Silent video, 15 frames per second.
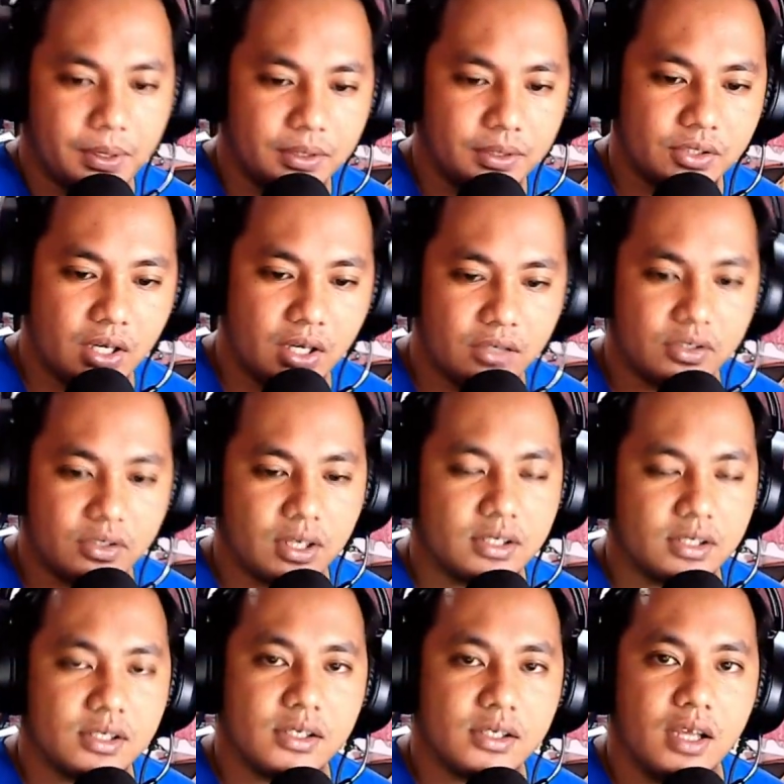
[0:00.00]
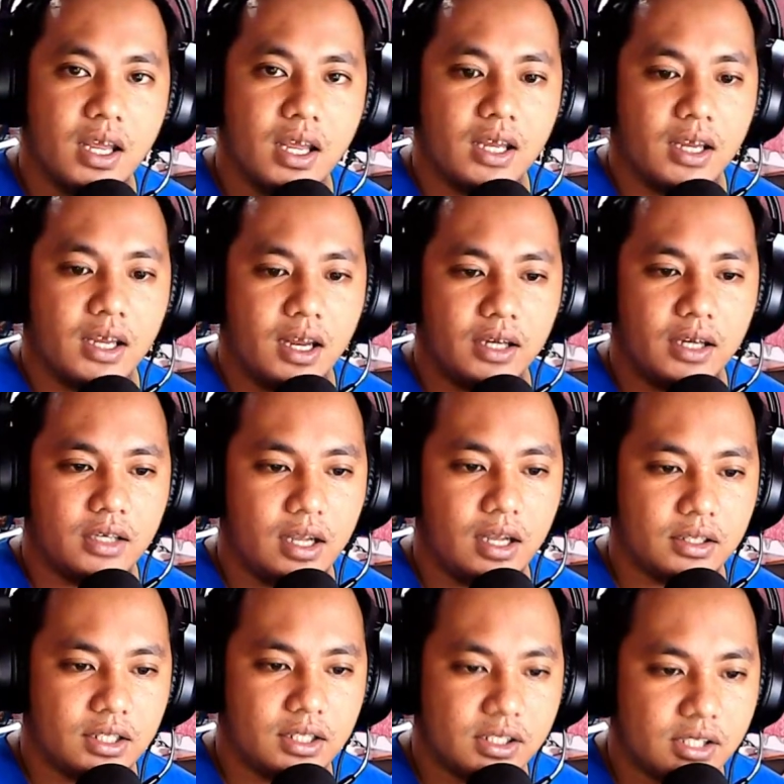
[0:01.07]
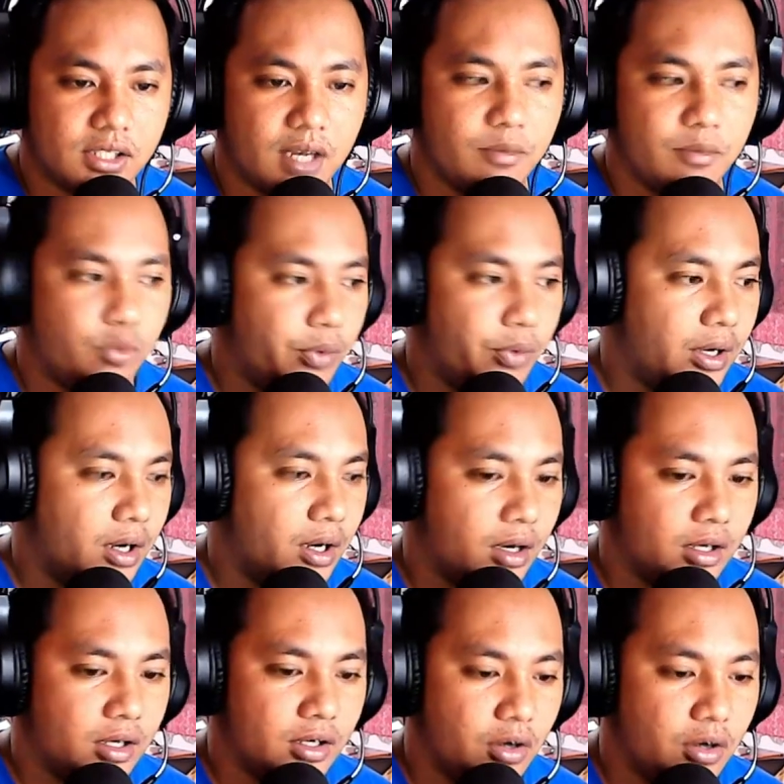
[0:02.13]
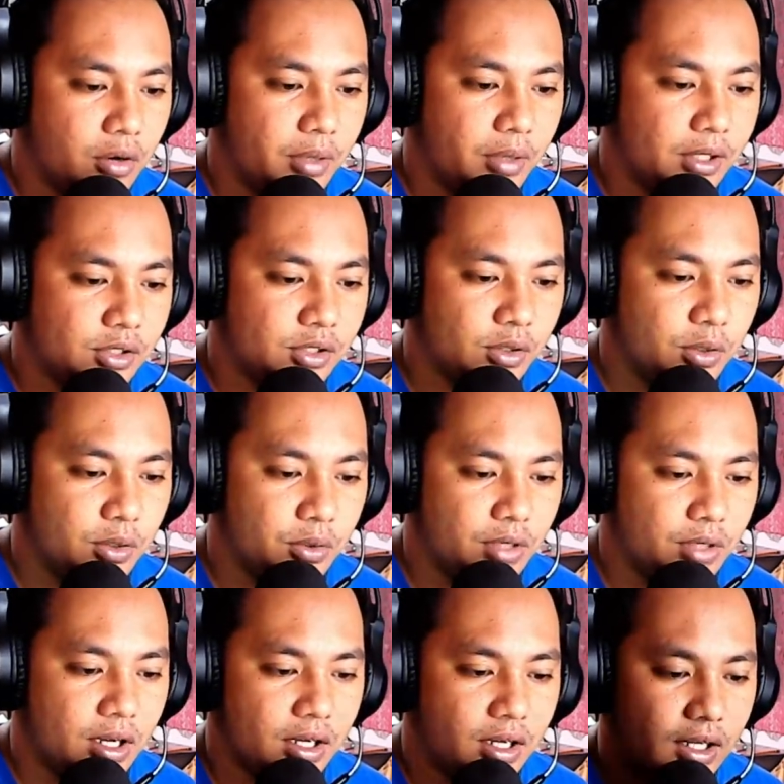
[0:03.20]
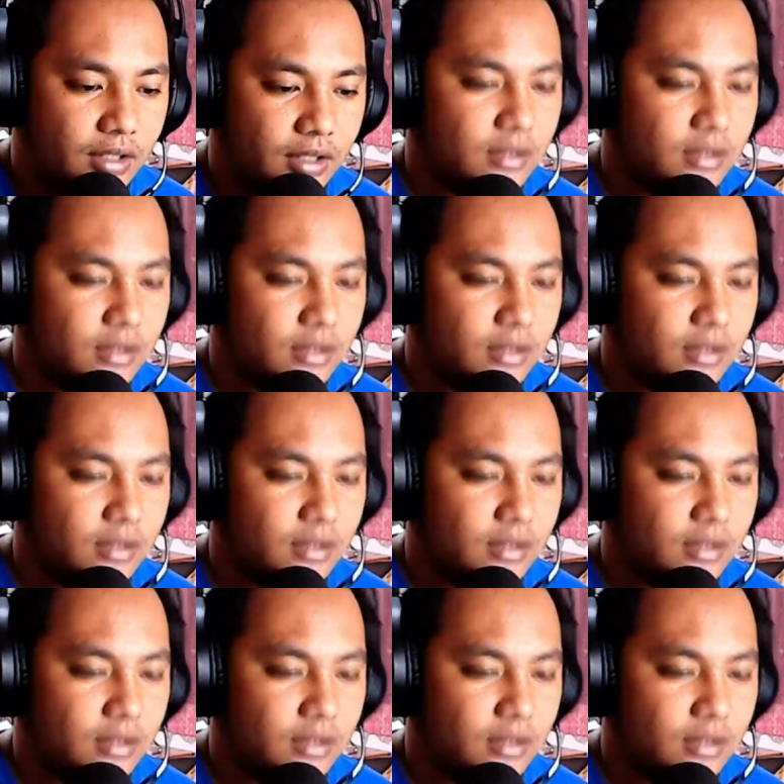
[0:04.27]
changes and at this time we are going to look at it